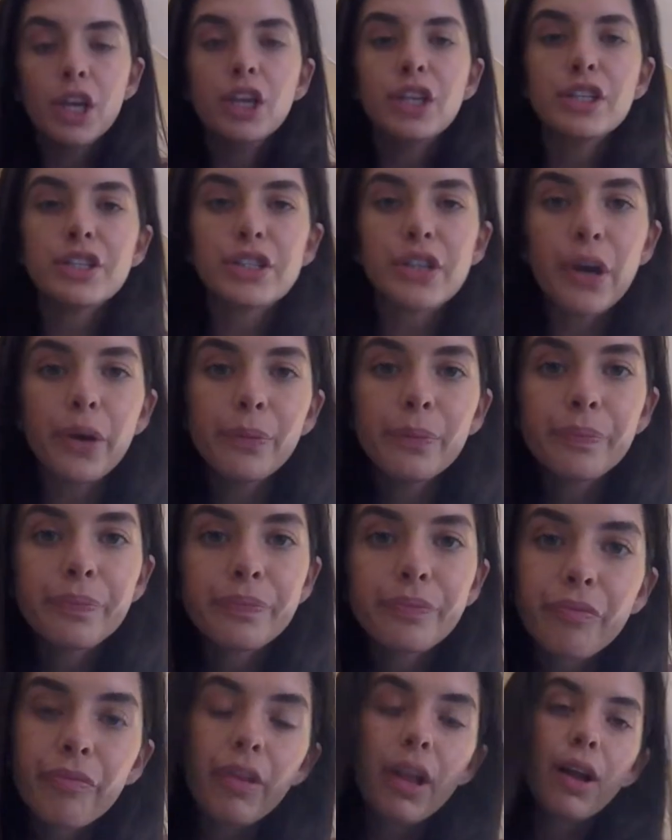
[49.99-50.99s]
So,
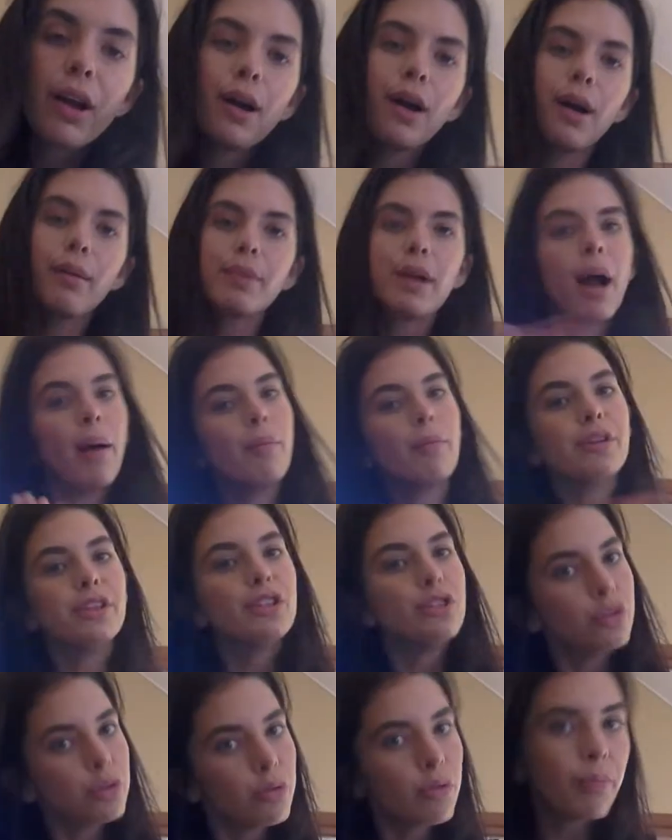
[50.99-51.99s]
I'm come with the
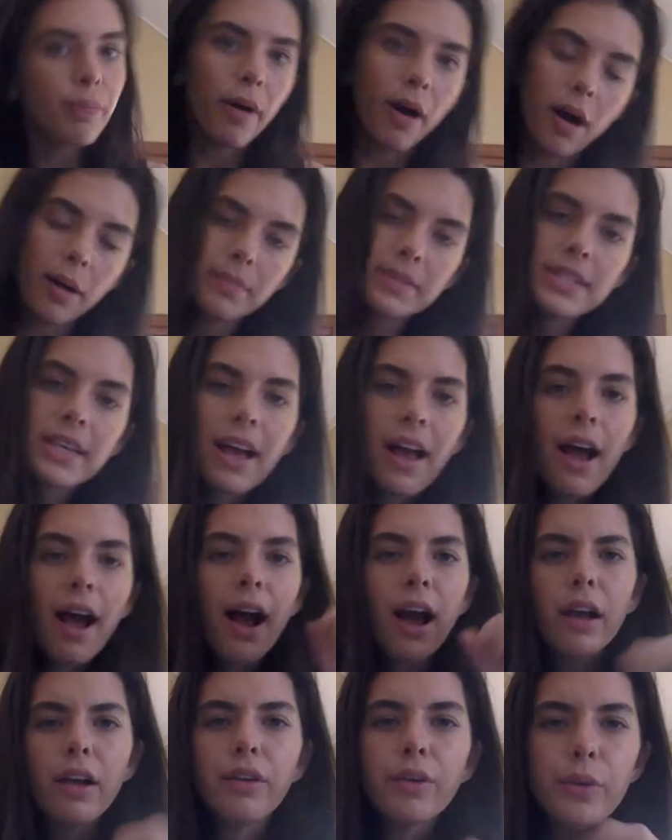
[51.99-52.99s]
truth bombs.
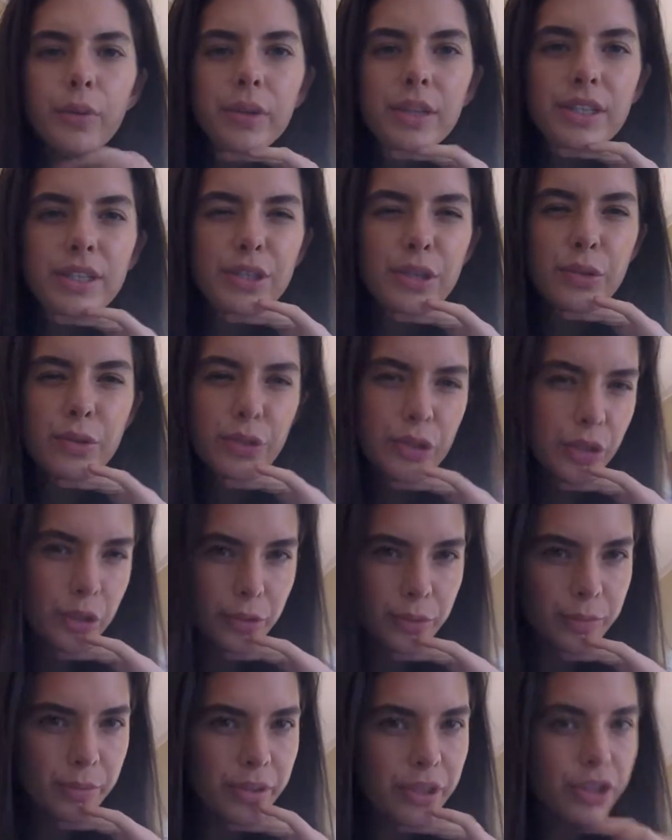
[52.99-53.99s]
I don't know where this
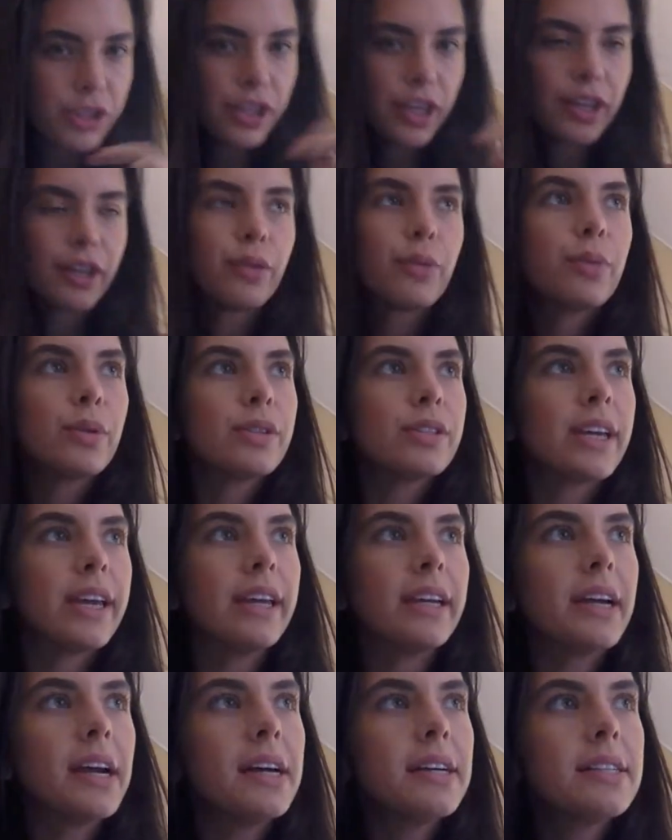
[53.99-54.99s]
YouTube channel will
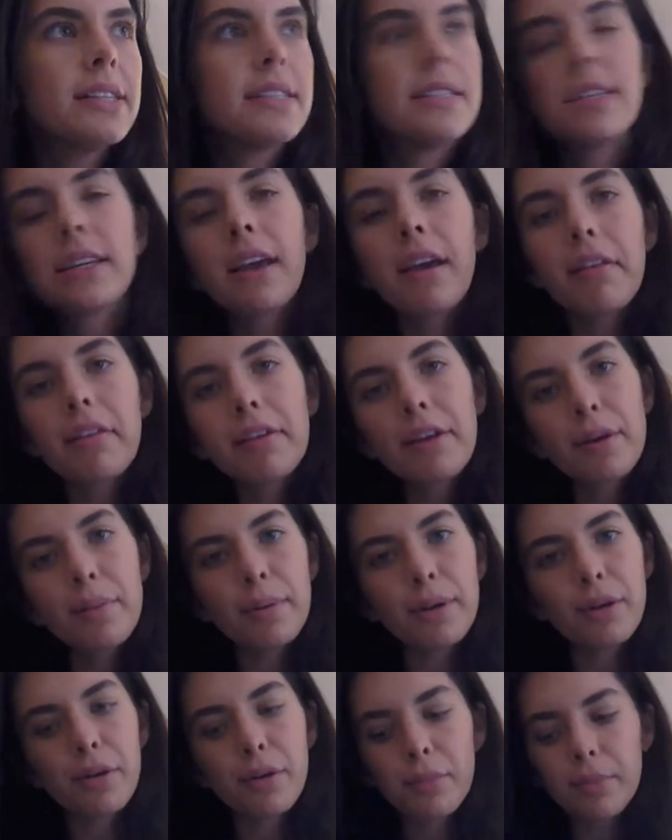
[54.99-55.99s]
take us together,
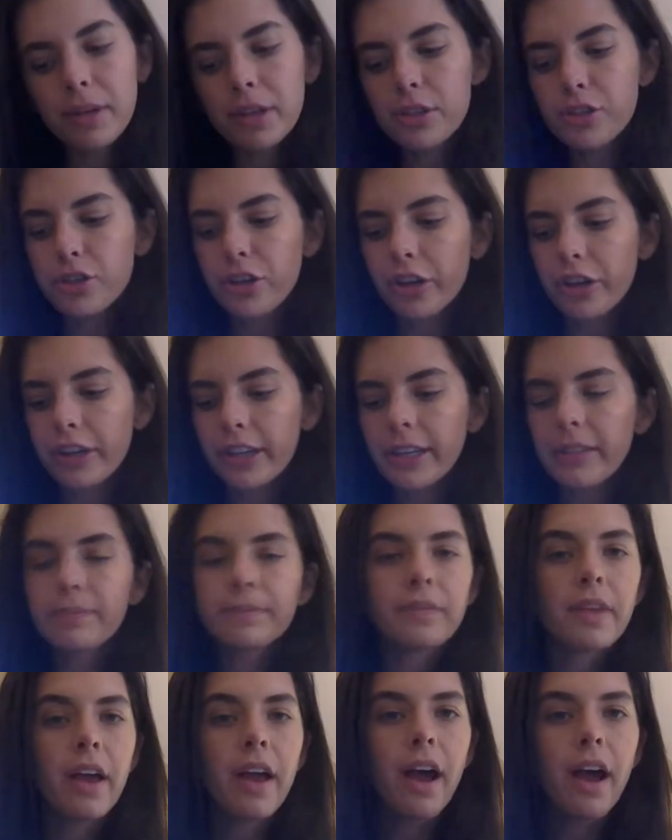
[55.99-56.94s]
but it'll be a journey.